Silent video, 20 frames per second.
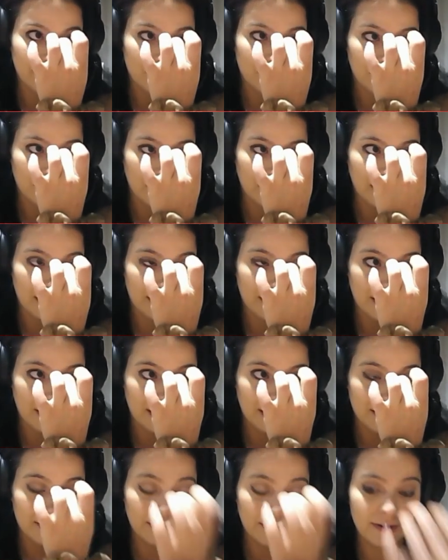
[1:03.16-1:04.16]
but like the
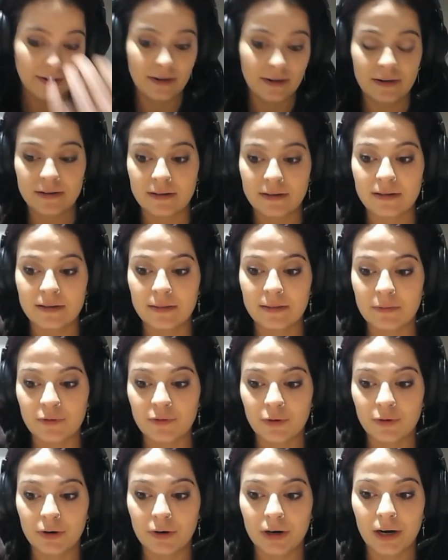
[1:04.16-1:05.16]
interiors in Sims
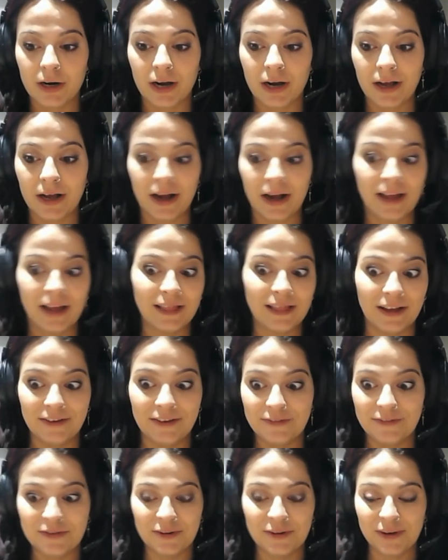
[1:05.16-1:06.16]
4, like I
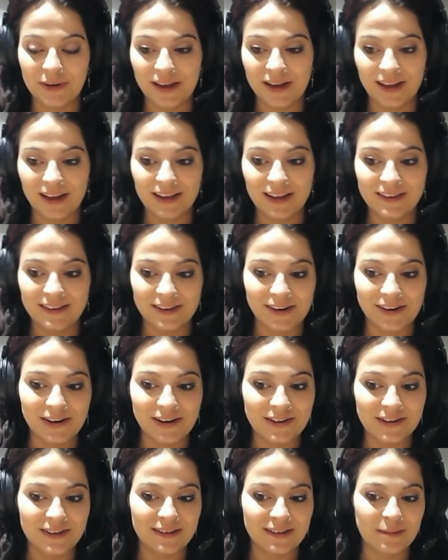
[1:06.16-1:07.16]
love doing
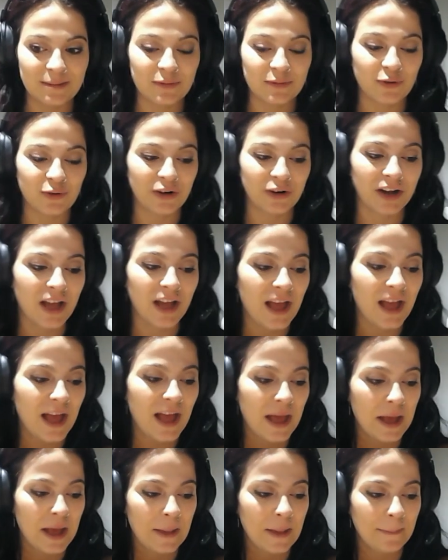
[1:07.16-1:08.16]
interiors in Sims 4
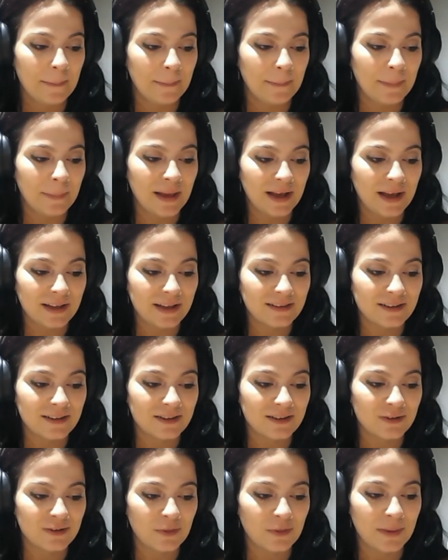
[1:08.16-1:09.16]
because there's
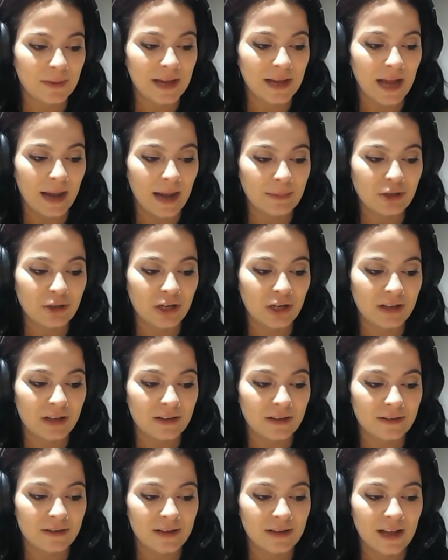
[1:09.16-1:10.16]
so many
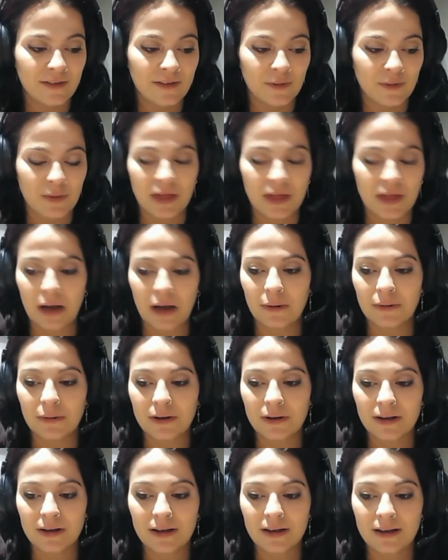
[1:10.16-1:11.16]
options even without
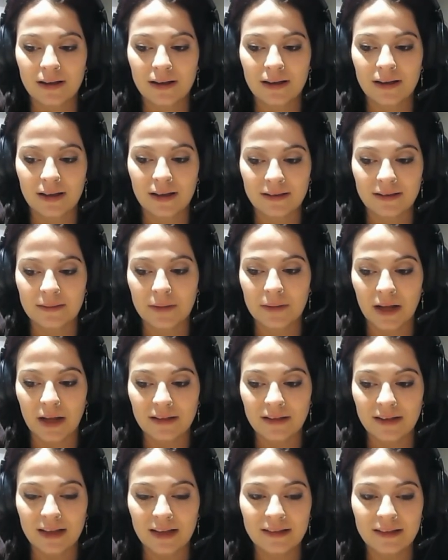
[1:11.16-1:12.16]
custom
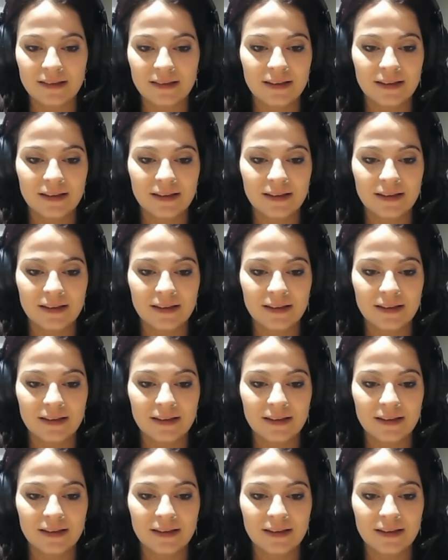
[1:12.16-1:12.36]
content.